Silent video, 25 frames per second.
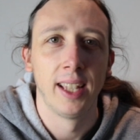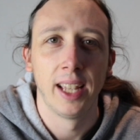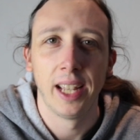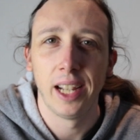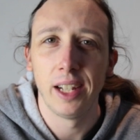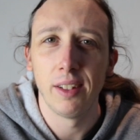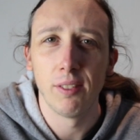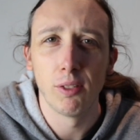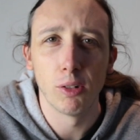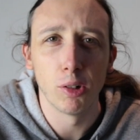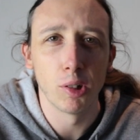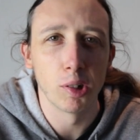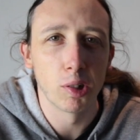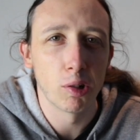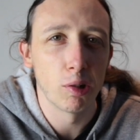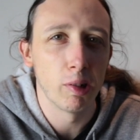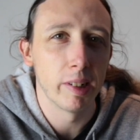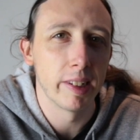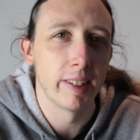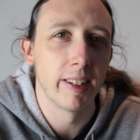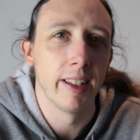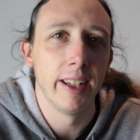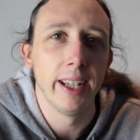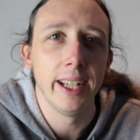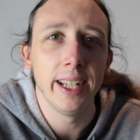Hey everyone,
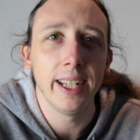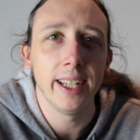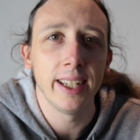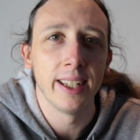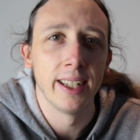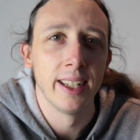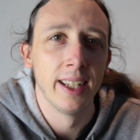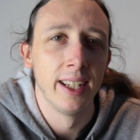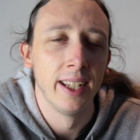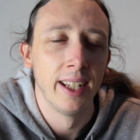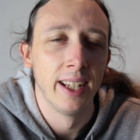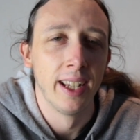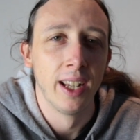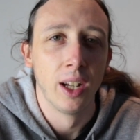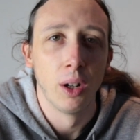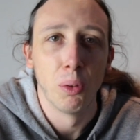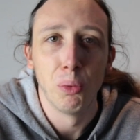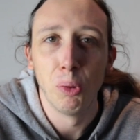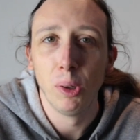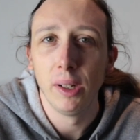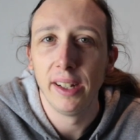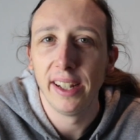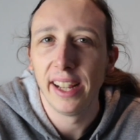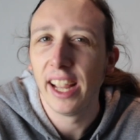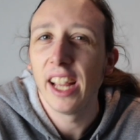Chris here.
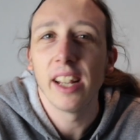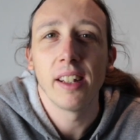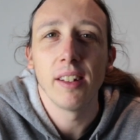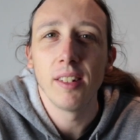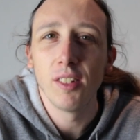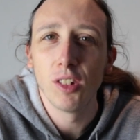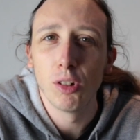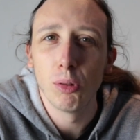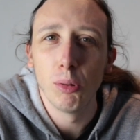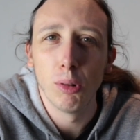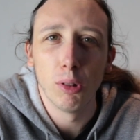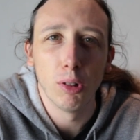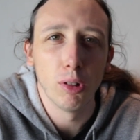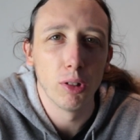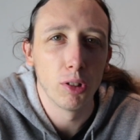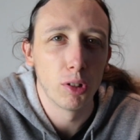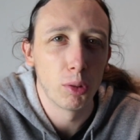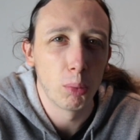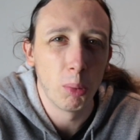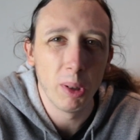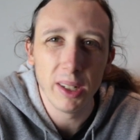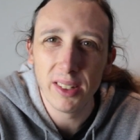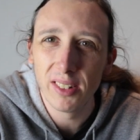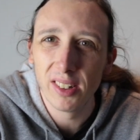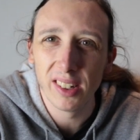We're heading
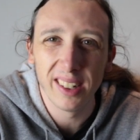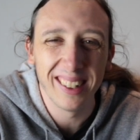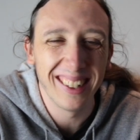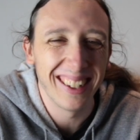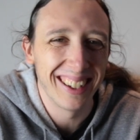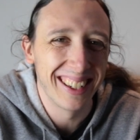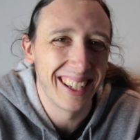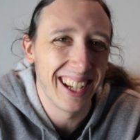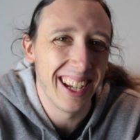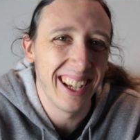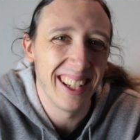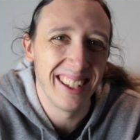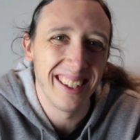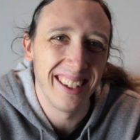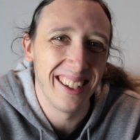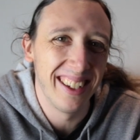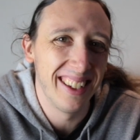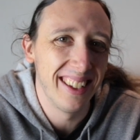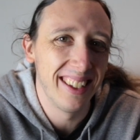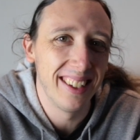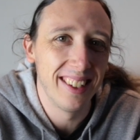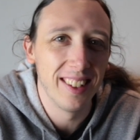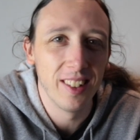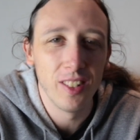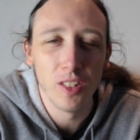towards winter again
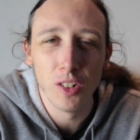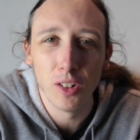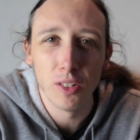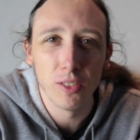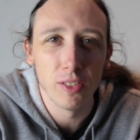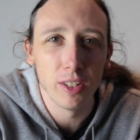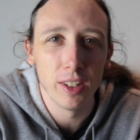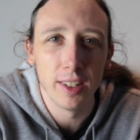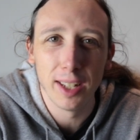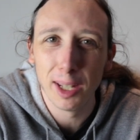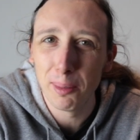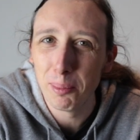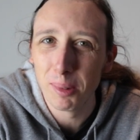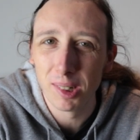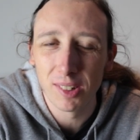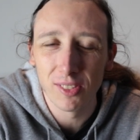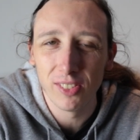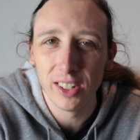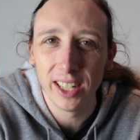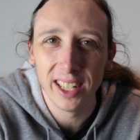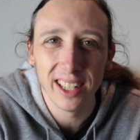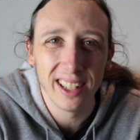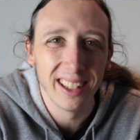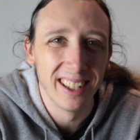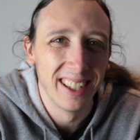in the Northern
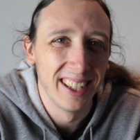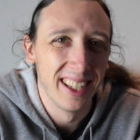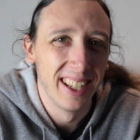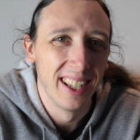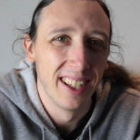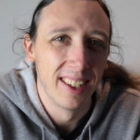Hemisphere.